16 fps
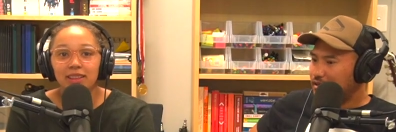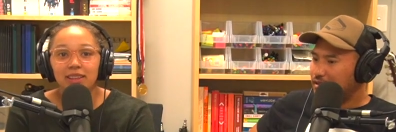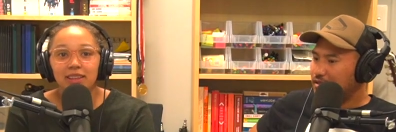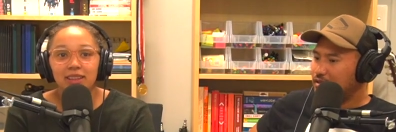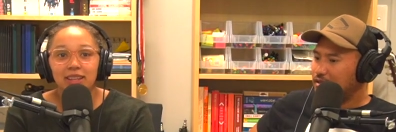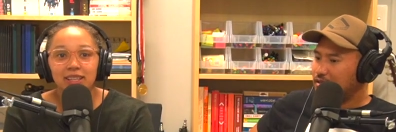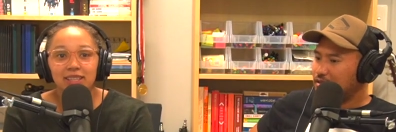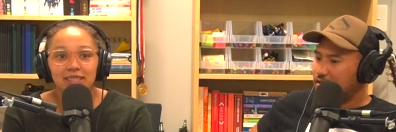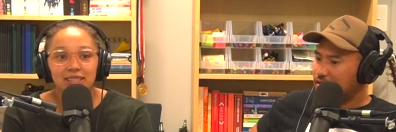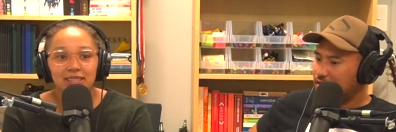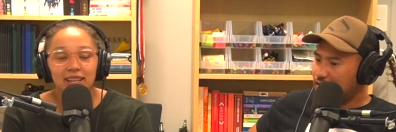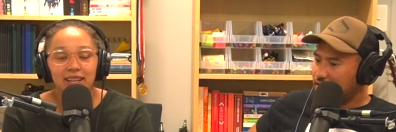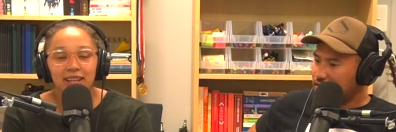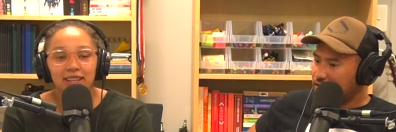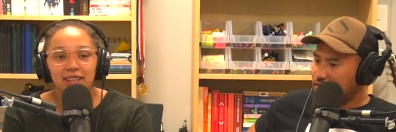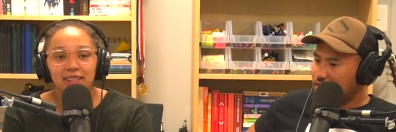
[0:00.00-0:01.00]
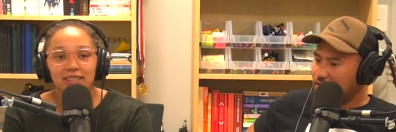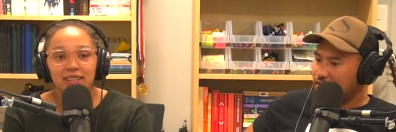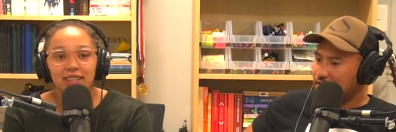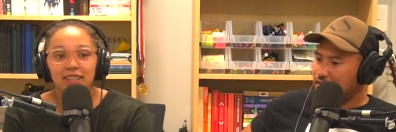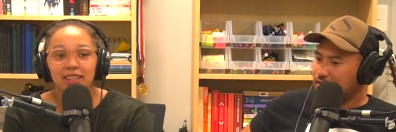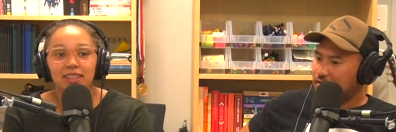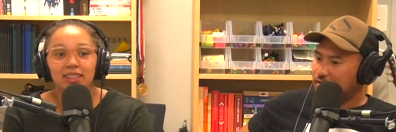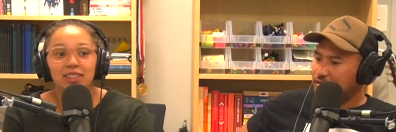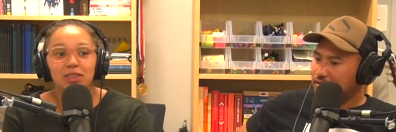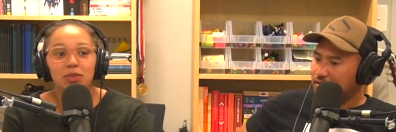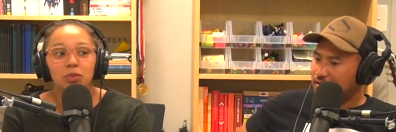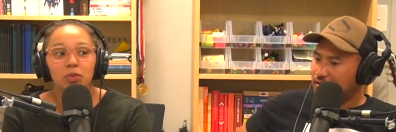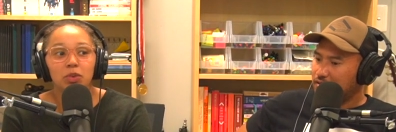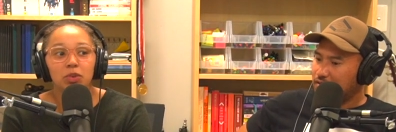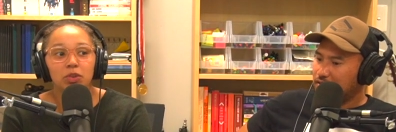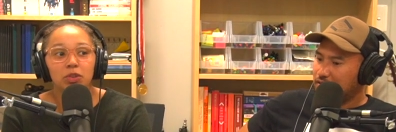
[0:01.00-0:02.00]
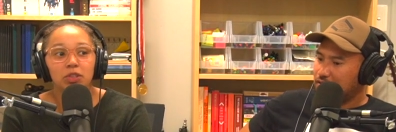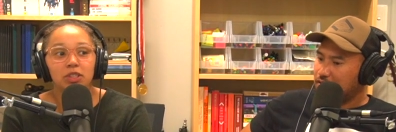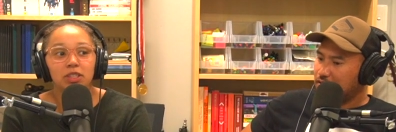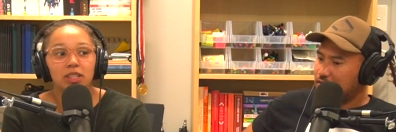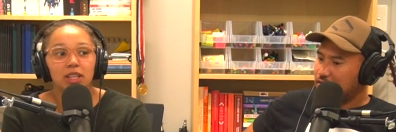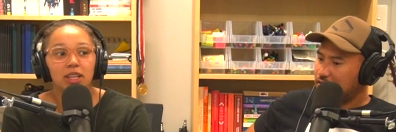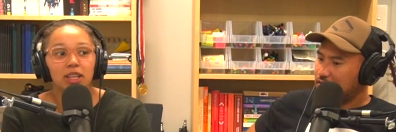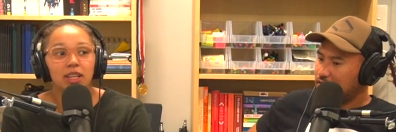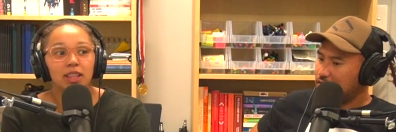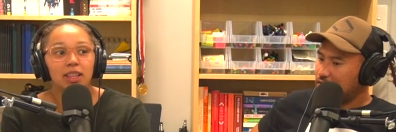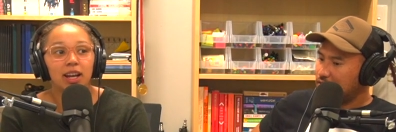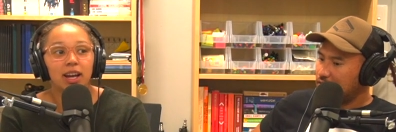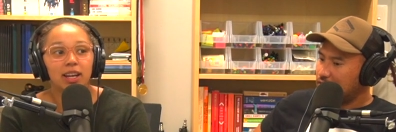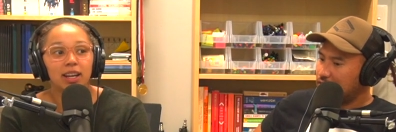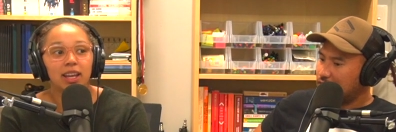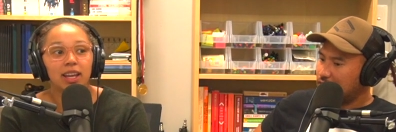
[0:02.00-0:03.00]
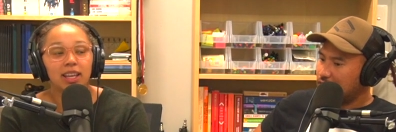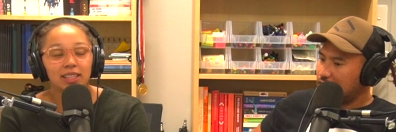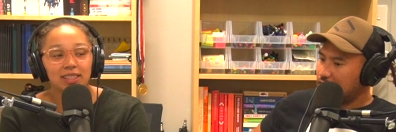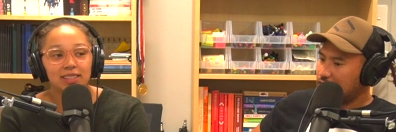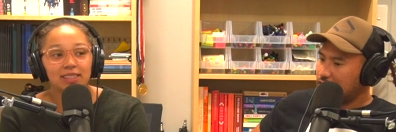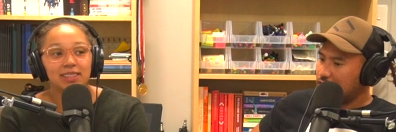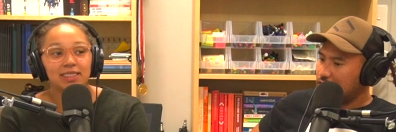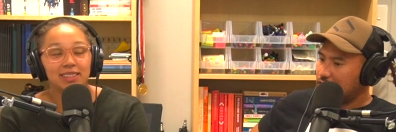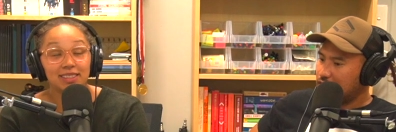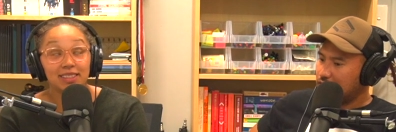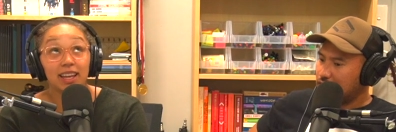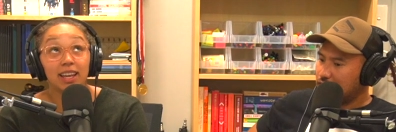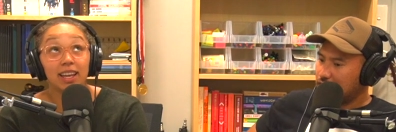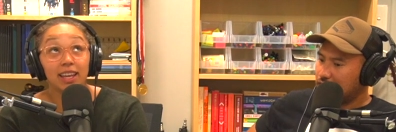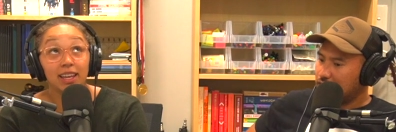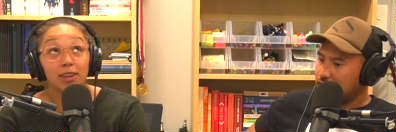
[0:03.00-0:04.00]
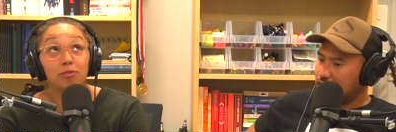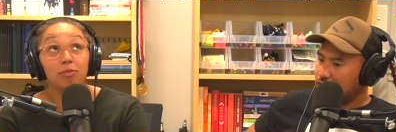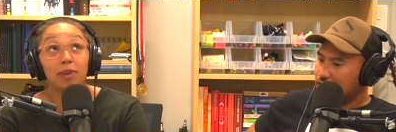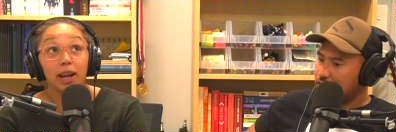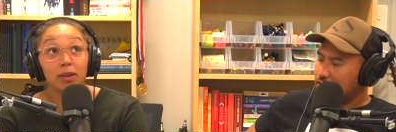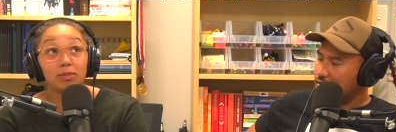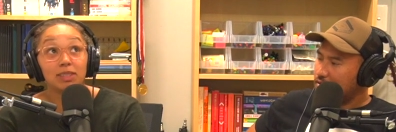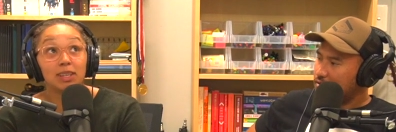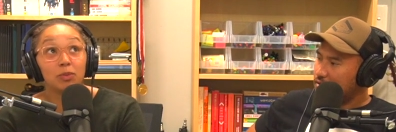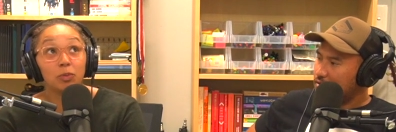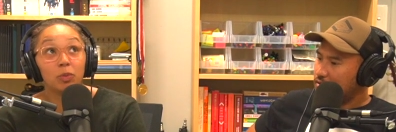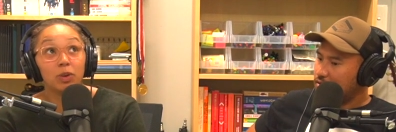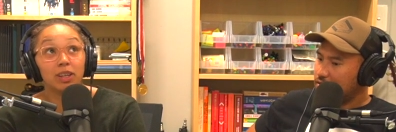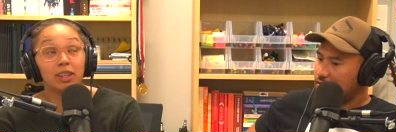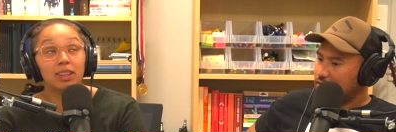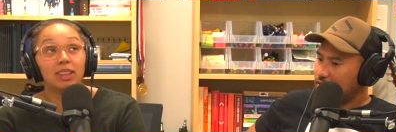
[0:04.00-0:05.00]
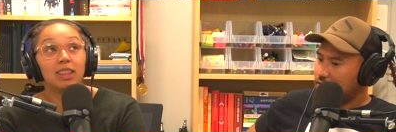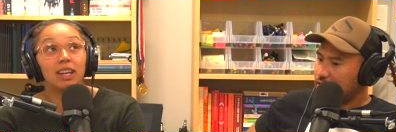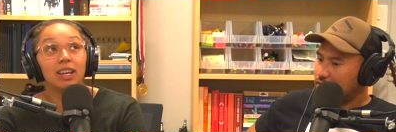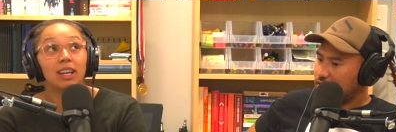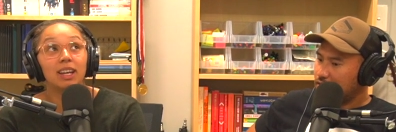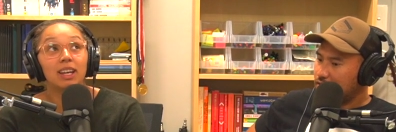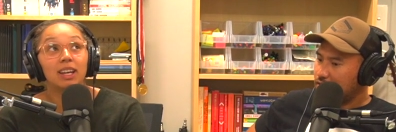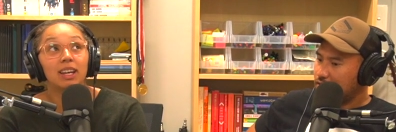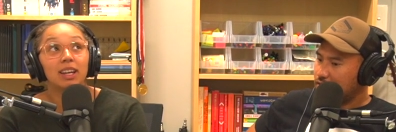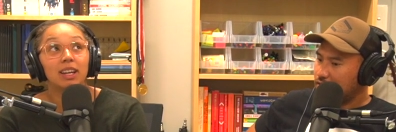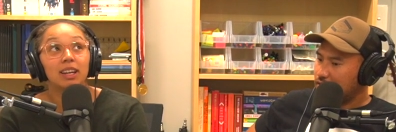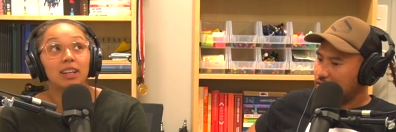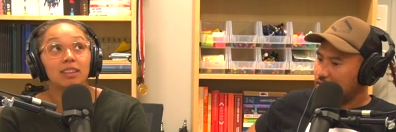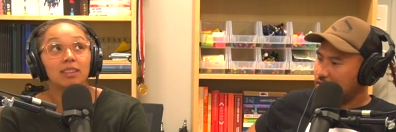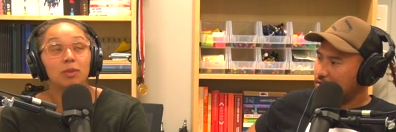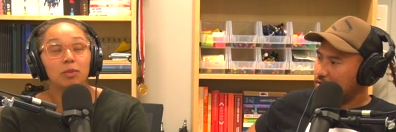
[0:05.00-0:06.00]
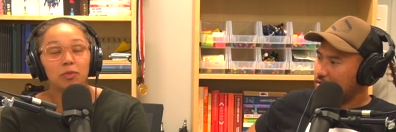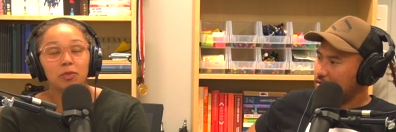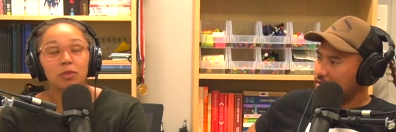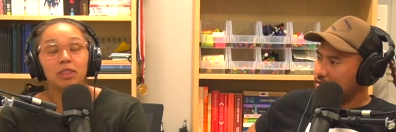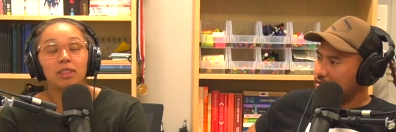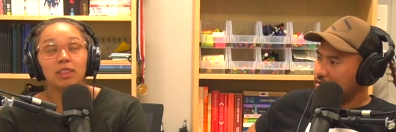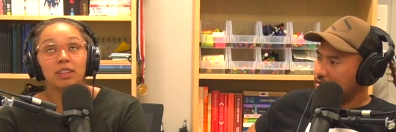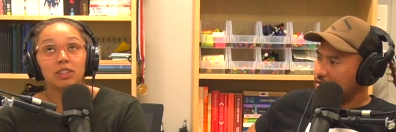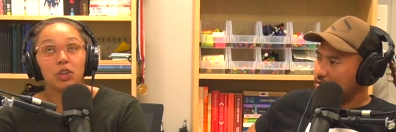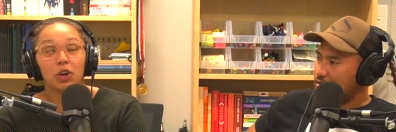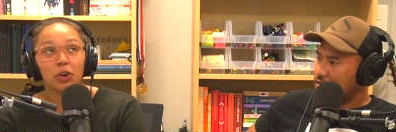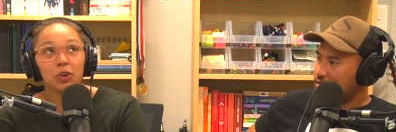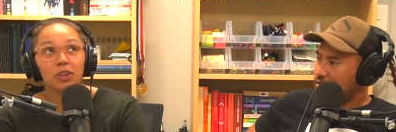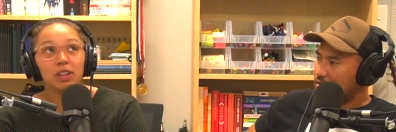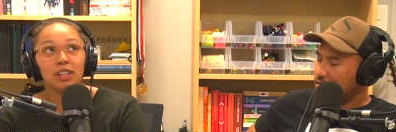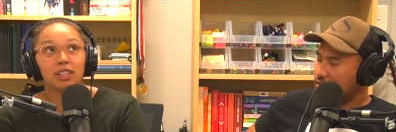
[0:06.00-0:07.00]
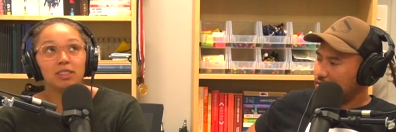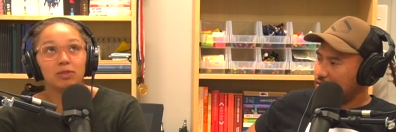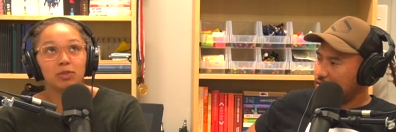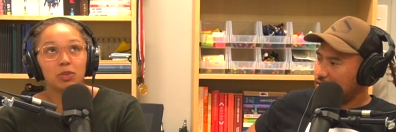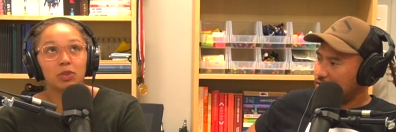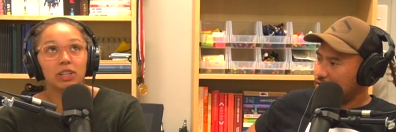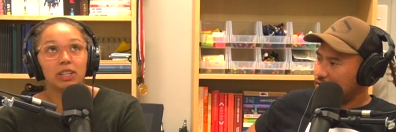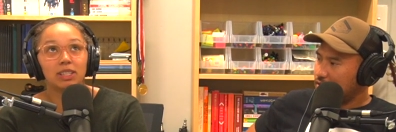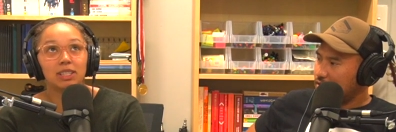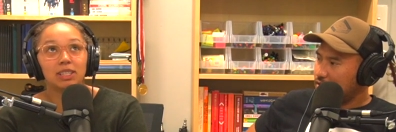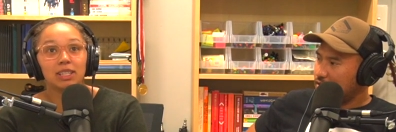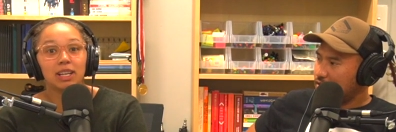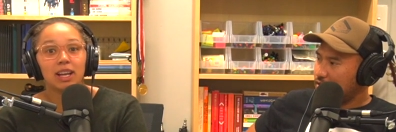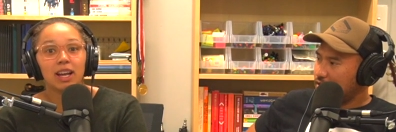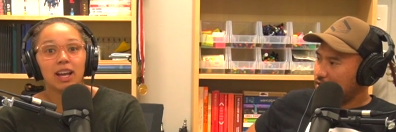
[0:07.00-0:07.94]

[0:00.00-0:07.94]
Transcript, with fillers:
Speaker 1: that yeah. they said it was that he he wrapped it with the the tone in his voice.